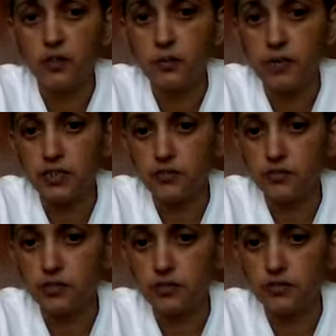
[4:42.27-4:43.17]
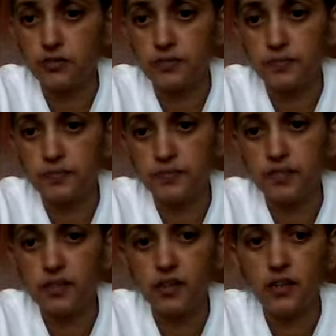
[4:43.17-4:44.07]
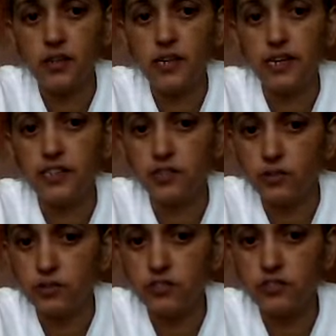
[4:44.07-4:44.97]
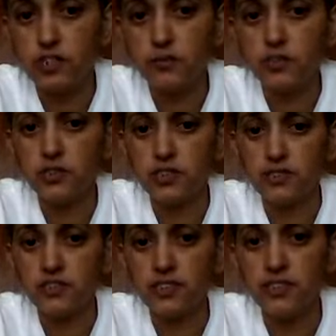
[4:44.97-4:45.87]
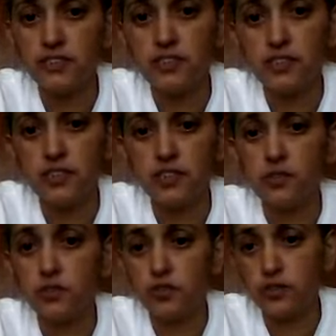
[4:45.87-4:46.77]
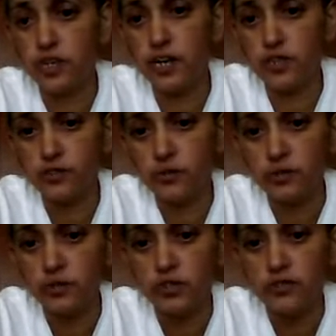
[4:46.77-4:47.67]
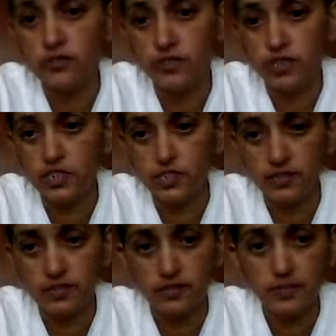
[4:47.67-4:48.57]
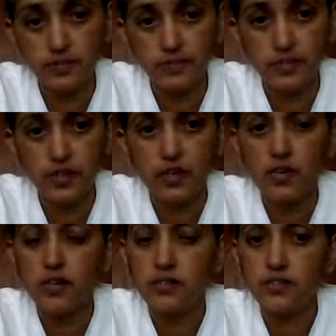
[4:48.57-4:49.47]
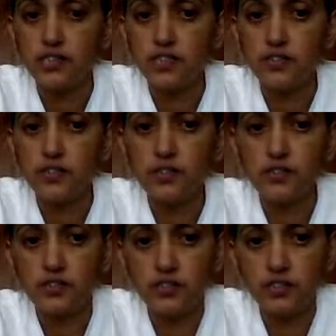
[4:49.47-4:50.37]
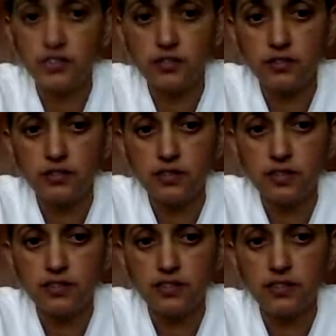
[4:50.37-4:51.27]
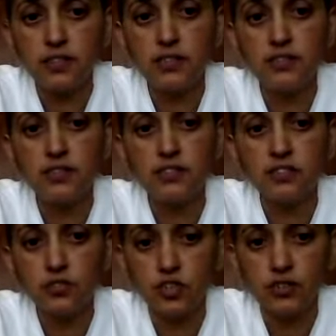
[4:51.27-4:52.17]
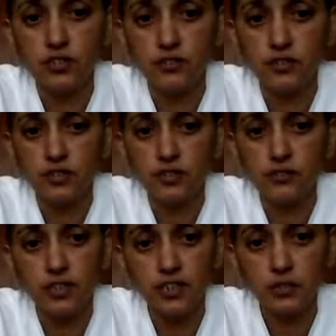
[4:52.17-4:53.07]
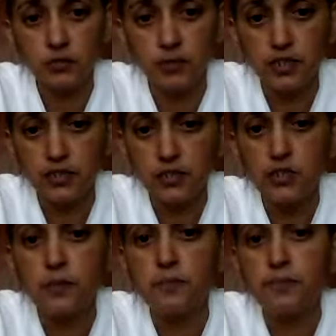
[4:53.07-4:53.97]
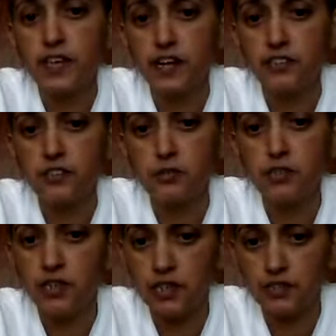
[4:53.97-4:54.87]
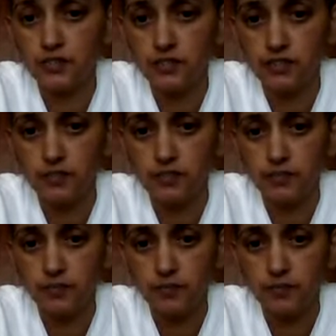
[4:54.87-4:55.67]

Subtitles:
or part of the roof, and it caused damage inside the ceiling or in the household furnishings. The TV and satellite disk is not covered. Garage leakage has to be accidental,